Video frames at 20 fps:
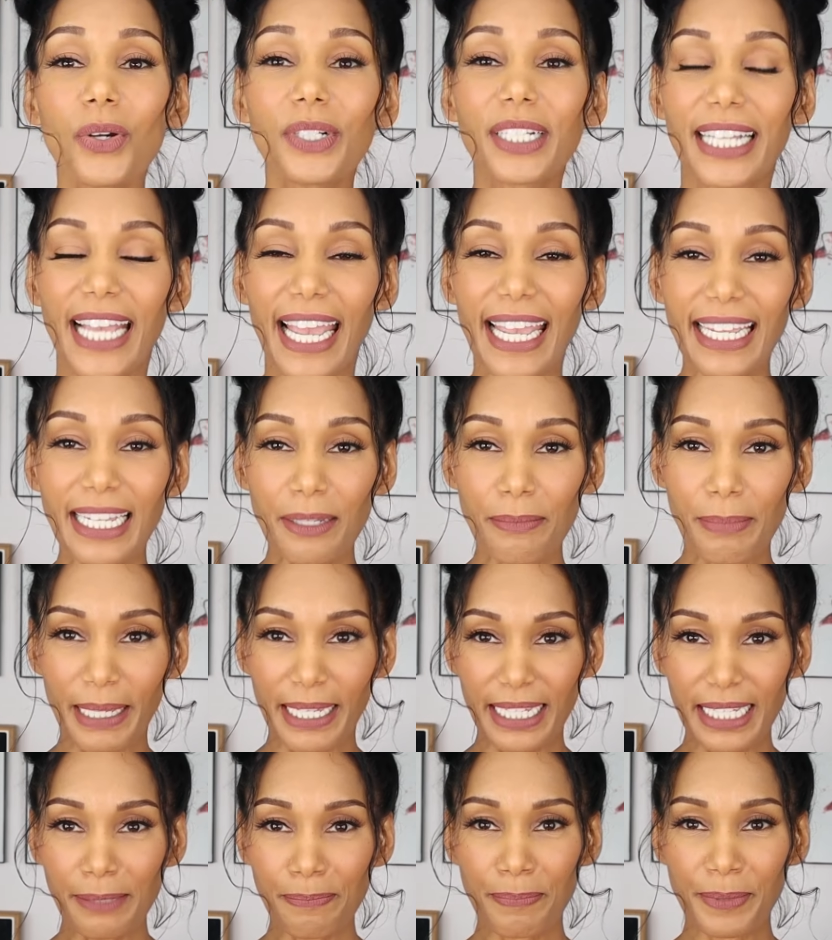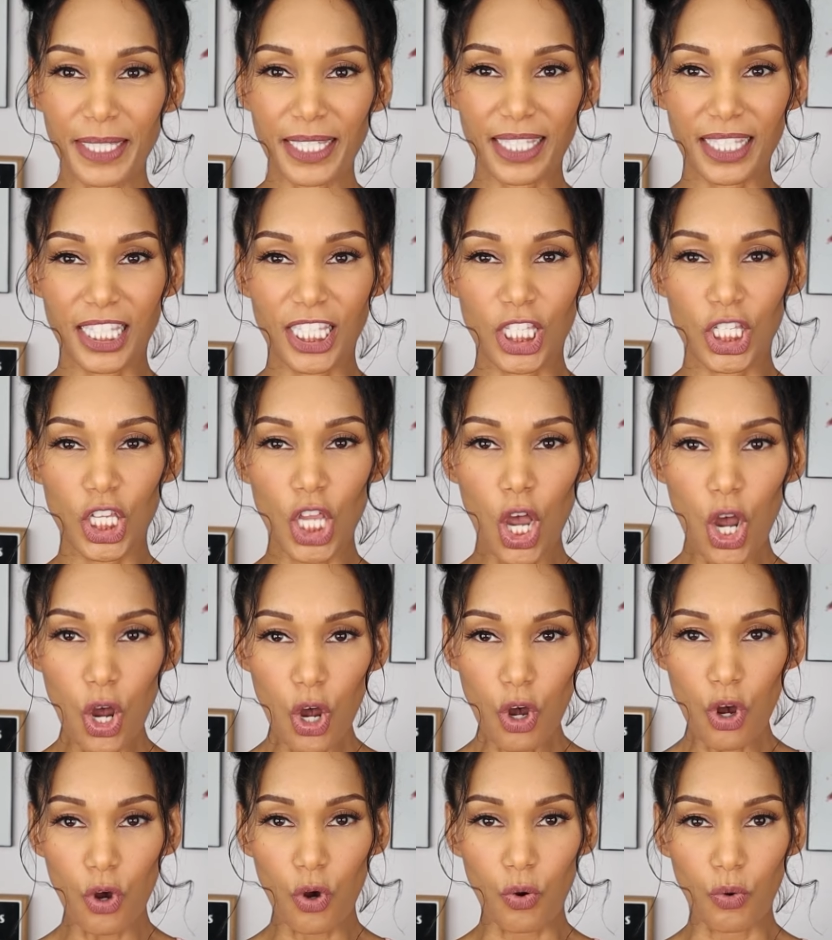Okay, babes,
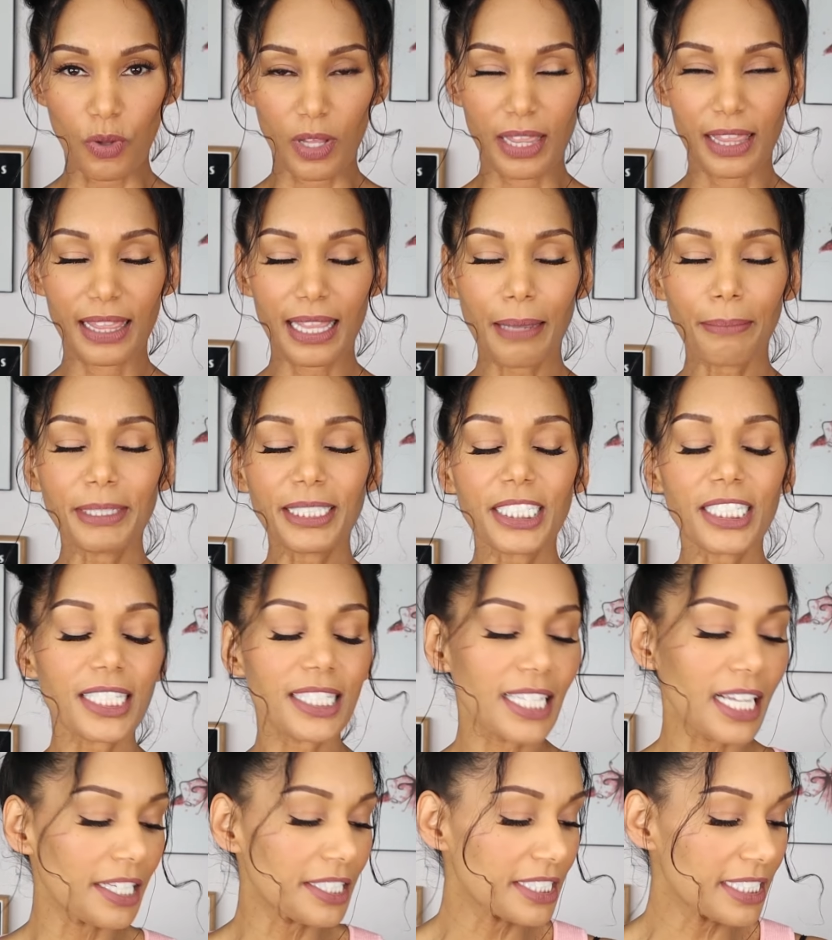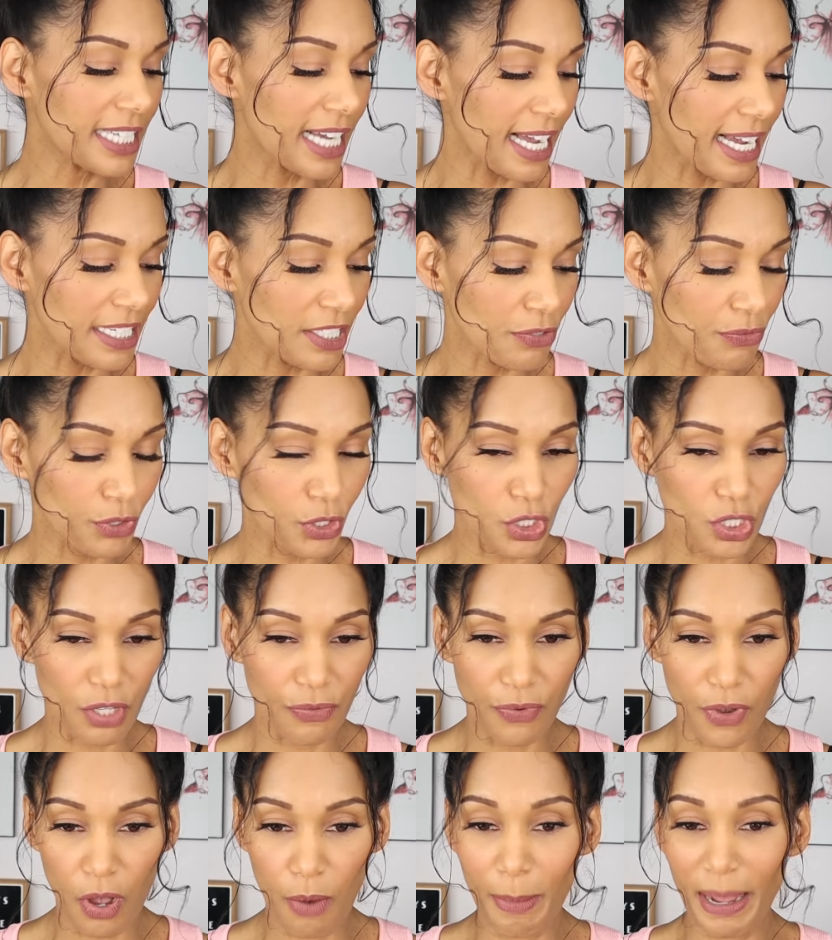so let me just tell you guys, first
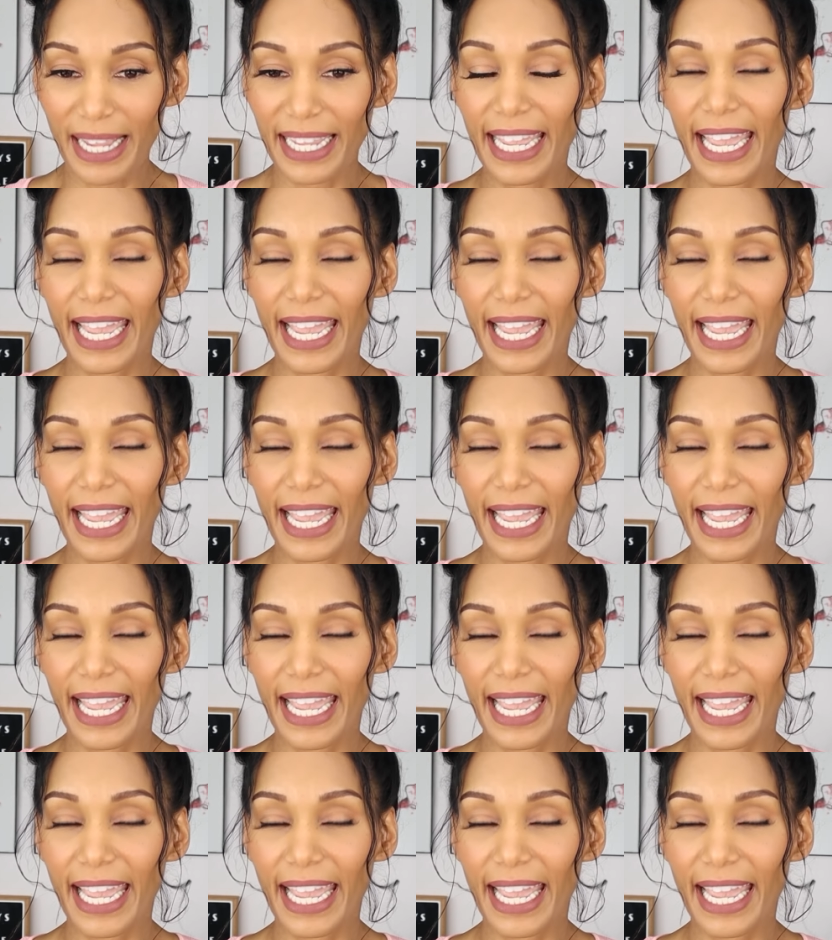of all, my